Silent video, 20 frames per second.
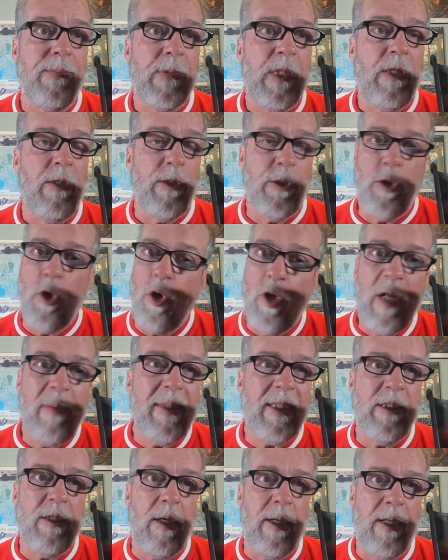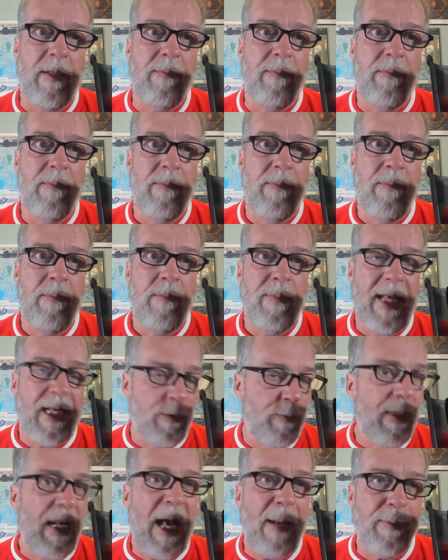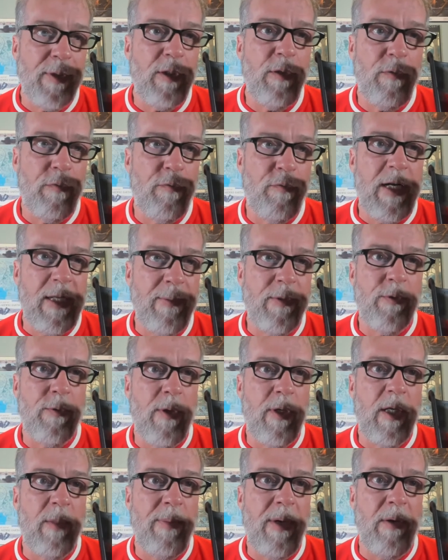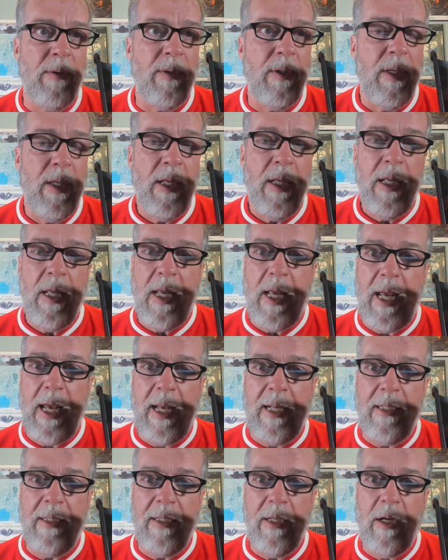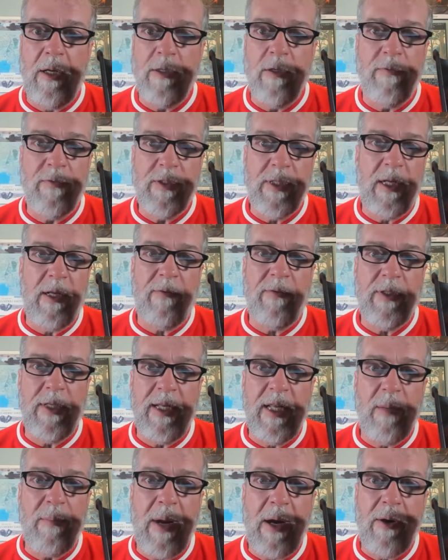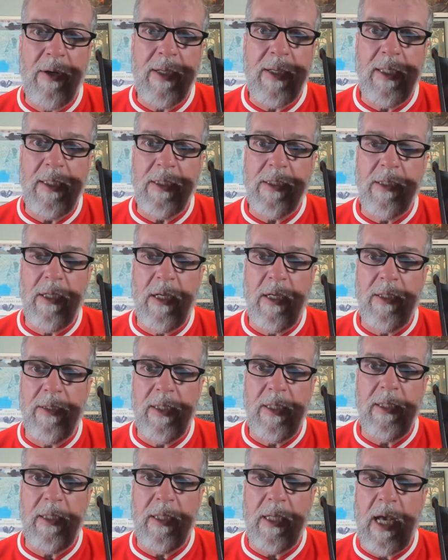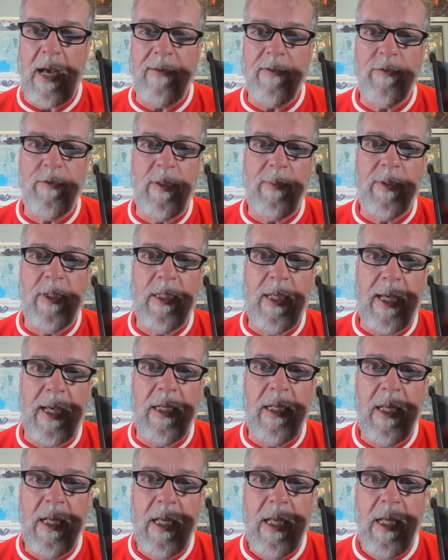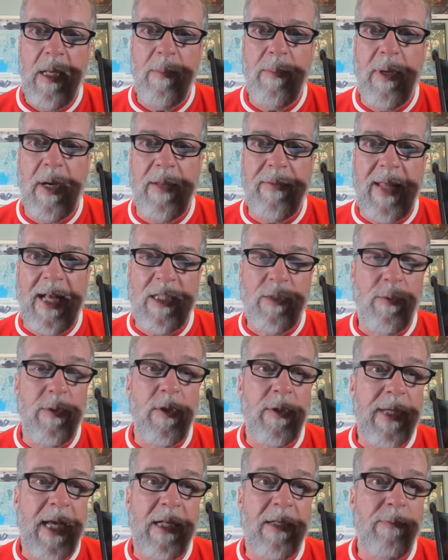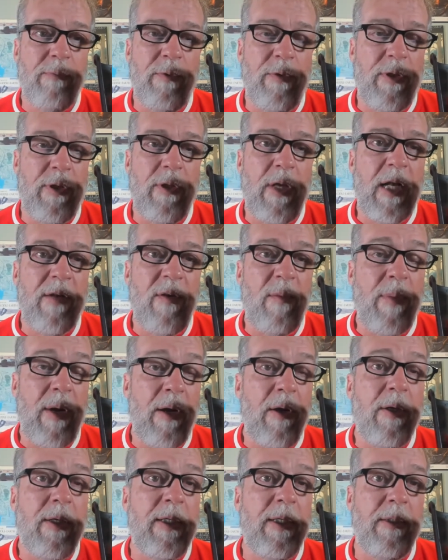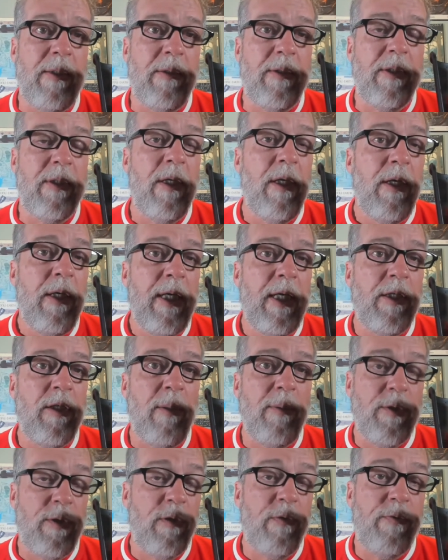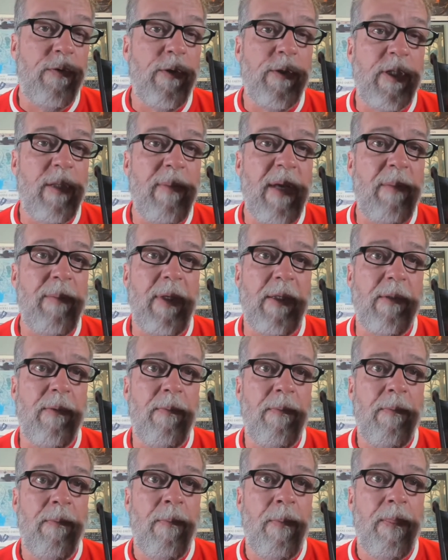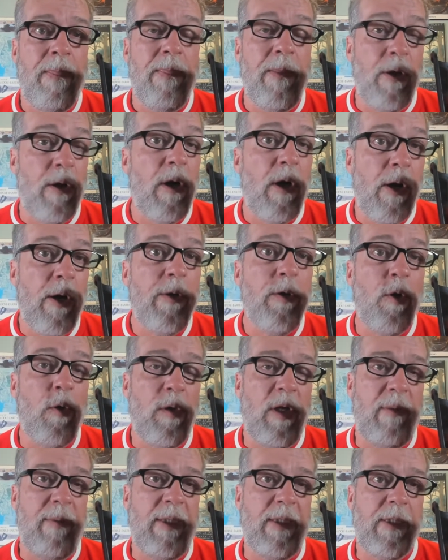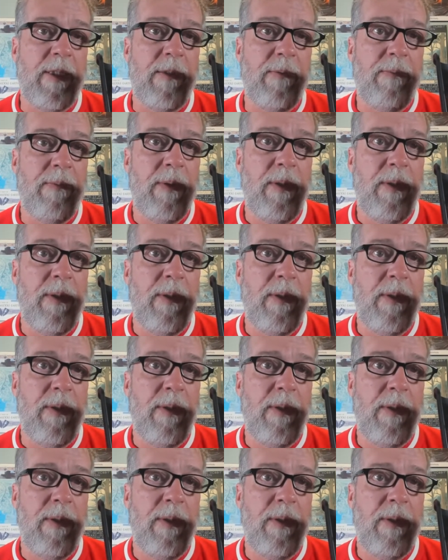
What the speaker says: There's no limits on it. That's what absolute freedoms are all about. And I don't know if there's any Americans on the live stream tonight, but that's what you'll get with a lot of Americans in terms of their First Amendment. There are no limits.